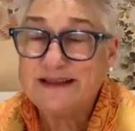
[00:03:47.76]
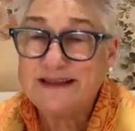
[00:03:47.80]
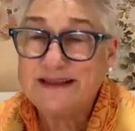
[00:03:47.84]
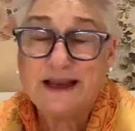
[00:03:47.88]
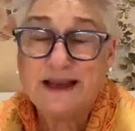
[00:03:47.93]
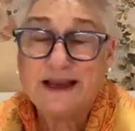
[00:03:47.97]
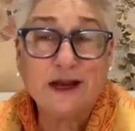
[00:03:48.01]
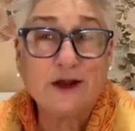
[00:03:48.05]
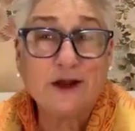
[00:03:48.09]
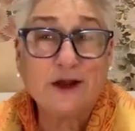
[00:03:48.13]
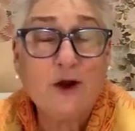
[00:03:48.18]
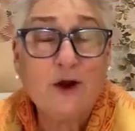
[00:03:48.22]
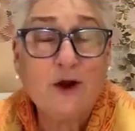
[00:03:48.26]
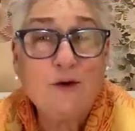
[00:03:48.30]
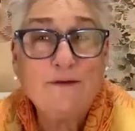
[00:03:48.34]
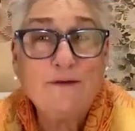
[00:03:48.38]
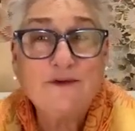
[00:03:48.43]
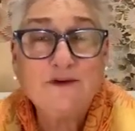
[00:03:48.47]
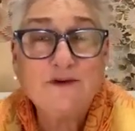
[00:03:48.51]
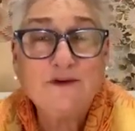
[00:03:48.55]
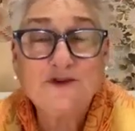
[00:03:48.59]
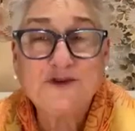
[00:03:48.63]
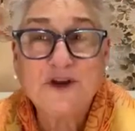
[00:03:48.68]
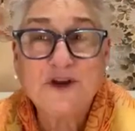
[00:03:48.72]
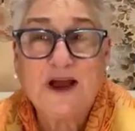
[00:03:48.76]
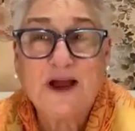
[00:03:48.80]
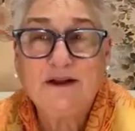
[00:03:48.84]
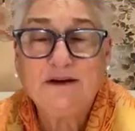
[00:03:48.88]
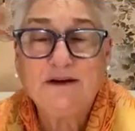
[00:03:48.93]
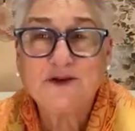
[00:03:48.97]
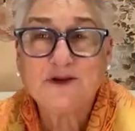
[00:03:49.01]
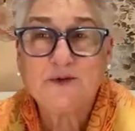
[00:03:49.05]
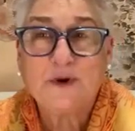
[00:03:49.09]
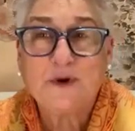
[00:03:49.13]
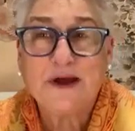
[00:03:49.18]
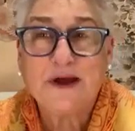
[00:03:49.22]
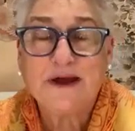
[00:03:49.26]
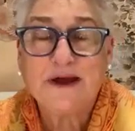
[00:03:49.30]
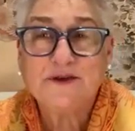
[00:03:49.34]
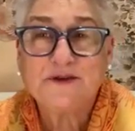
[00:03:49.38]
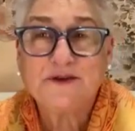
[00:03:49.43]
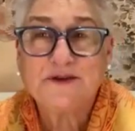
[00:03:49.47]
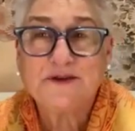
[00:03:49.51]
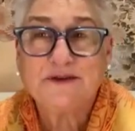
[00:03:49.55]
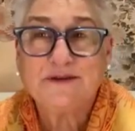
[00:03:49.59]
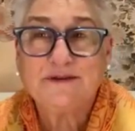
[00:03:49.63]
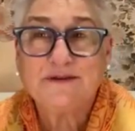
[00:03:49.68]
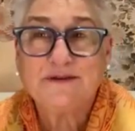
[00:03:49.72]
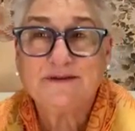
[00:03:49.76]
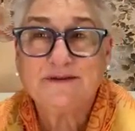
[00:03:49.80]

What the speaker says: they let go of their childish ways.